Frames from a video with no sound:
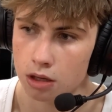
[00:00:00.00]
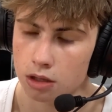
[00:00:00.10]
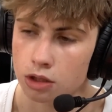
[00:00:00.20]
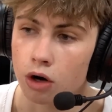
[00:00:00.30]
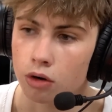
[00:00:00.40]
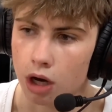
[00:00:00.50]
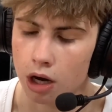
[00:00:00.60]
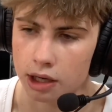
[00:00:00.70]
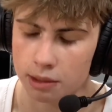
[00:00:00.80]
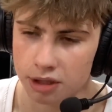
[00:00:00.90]
You
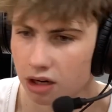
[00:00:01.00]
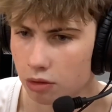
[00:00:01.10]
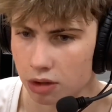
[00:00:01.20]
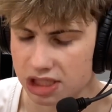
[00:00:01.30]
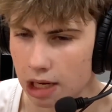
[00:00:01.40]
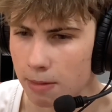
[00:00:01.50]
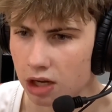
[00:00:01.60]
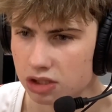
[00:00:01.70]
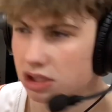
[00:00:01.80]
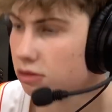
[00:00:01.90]
know, coming out on the
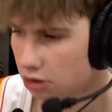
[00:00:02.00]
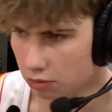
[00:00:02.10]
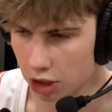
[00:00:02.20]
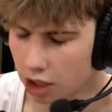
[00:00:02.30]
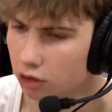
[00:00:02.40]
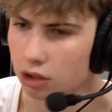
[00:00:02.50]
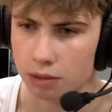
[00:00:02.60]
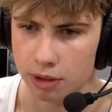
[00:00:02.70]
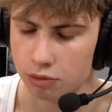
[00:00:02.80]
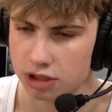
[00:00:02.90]
timeouts, we huddle
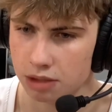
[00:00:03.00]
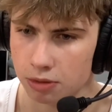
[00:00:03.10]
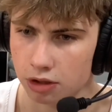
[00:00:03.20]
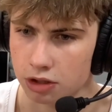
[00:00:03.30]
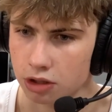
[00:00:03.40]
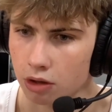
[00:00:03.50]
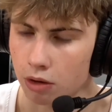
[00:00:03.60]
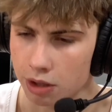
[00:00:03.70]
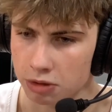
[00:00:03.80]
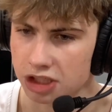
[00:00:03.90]
up like we typically do,
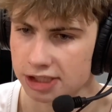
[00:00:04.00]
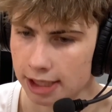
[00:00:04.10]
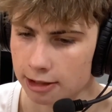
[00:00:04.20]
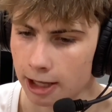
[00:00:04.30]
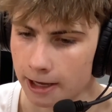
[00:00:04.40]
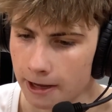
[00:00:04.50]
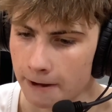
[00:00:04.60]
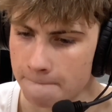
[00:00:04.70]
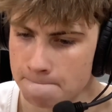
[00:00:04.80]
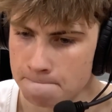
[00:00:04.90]
and we just said, like,
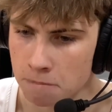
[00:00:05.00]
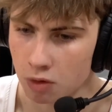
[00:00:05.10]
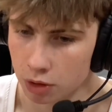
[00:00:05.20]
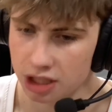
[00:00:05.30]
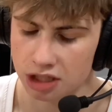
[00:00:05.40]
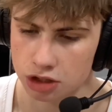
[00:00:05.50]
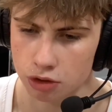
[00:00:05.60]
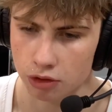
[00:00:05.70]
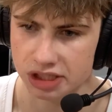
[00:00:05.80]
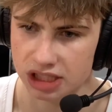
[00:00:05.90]
hey, we can
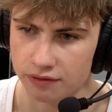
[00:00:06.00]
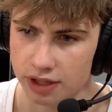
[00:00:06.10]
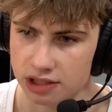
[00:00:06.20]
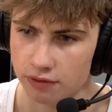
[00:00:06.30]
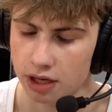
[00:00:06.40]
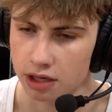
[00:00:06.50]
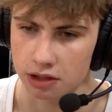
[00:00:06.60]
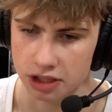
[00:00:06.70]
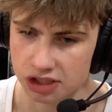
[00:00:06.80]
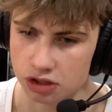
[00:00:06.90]
control this defensive end,
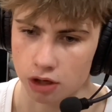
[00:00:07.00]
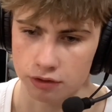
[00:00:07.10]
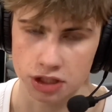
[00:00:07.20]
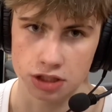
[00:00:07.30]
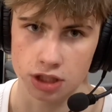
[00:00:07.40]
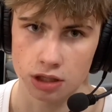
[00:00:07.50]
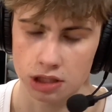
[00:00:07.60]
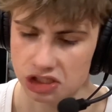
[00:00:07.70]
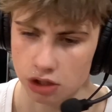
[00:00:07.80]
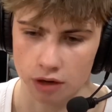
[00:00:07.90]
and this is all for DJ.
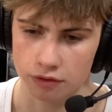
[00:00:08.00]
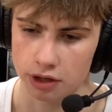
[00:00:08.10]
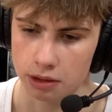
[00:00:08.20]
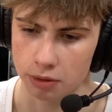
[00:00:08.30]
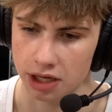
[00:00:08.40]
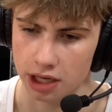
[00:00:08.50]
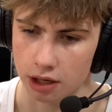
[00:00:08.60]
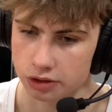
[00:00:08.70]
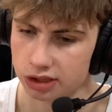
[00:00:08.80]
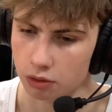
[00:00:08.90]
This is all for him right
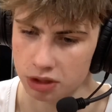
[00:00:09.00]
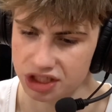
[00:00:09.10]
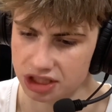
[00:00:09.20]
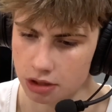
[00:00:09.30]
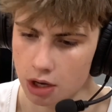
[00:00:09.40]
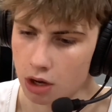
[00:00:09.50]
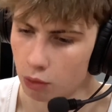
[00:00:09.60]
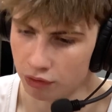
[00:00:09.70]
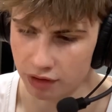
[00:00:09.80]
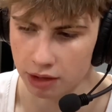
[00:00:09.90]
now. So
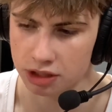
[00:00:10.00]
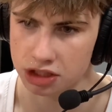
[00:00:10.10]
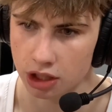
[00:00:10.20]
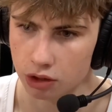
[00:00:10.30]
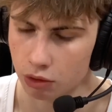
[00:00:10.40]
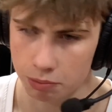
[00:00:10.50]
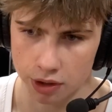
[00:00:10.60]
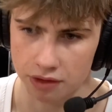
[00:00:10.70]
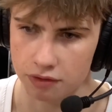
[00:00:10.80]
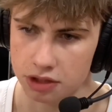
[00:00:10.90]
we found each other. We
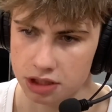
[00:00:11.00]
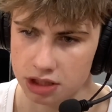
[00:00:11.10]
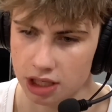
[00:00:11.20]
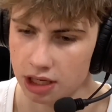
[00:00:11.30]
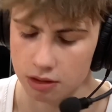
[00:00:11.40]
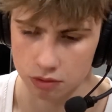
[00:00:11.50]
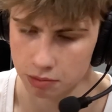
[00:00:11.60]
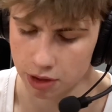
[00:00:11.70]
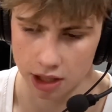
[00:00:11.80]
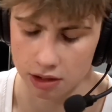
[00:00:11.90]
played for DJ. It
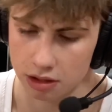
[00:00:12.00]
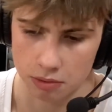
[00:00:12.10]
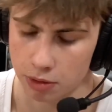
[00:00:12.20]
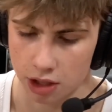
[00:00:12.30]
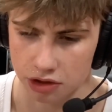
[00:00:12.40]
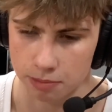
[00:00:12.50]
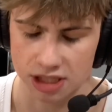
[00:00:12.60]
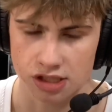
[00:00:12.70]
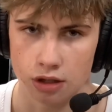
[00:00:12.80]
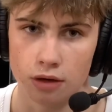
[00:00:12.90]
brought out the
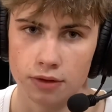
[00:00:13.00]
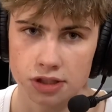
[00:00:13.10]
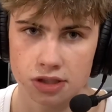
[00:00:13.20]
best in all of us.